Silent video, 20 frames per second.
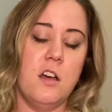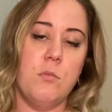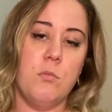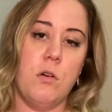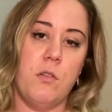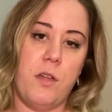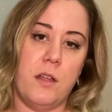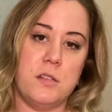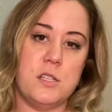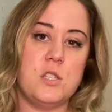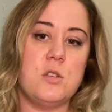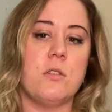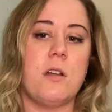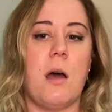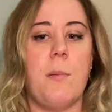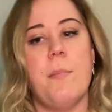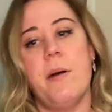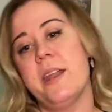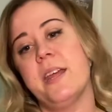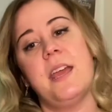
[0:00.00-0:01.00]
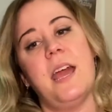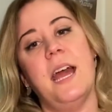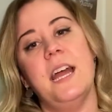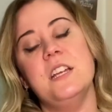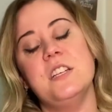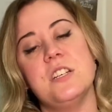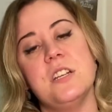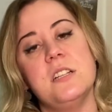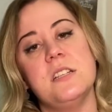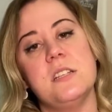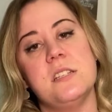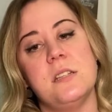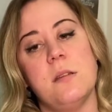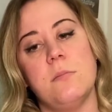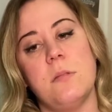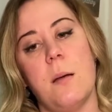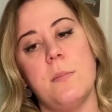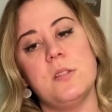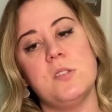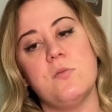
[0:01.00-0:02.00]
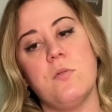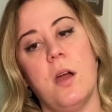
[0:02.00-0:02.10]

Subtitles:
we'll then sort out medications and sometimes